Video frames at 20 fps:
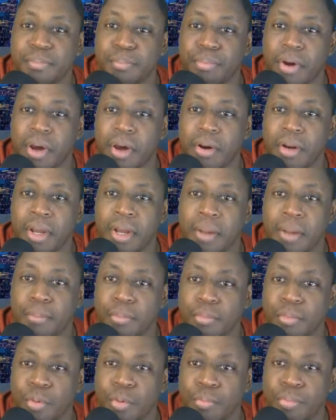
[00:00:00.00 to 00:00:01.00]
brought up
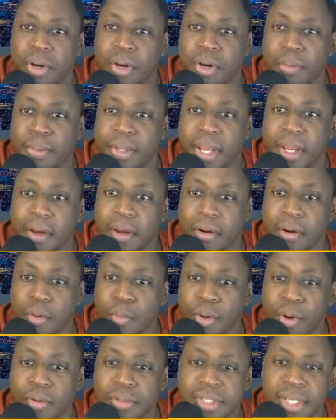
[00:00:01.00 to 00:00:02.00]
who brought up KR. We're
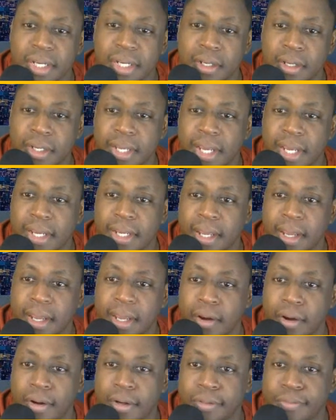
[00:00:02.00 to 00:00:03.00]
going to take a look at
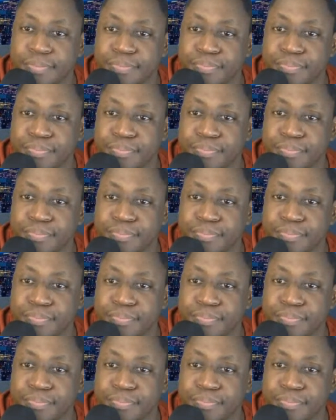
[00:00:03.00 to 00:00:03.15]
KR.